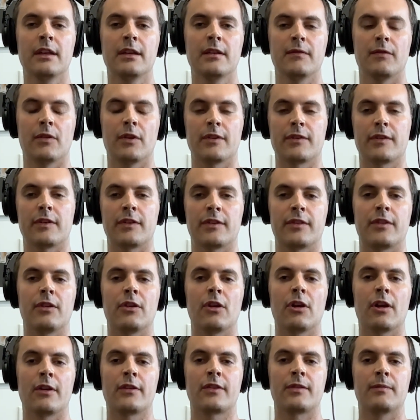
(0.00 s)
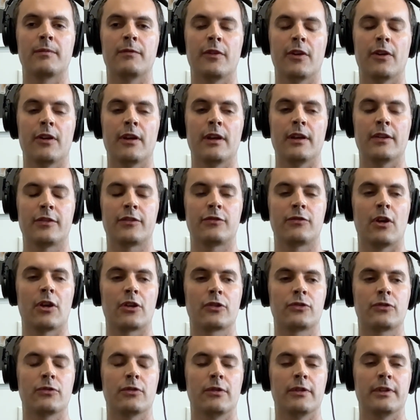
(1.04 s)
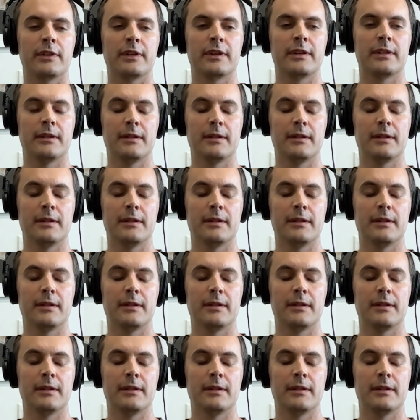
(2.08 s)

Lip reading: Versus there are some very structural